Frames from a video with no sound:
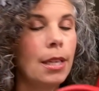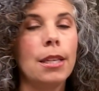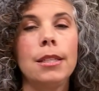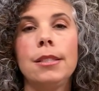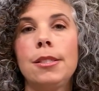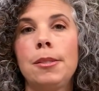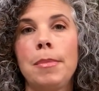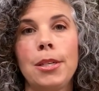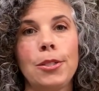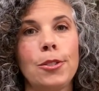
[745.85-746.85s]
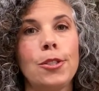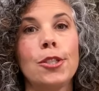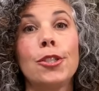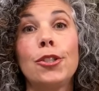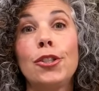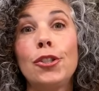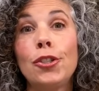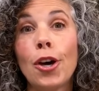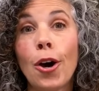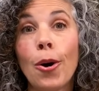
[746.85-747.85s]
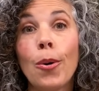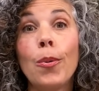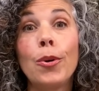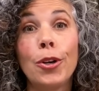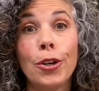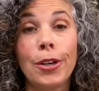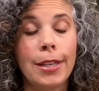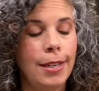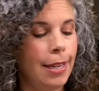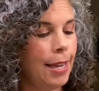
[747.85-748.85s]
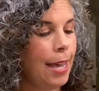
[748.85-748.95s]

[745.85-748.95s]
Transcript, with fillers: It smells so good.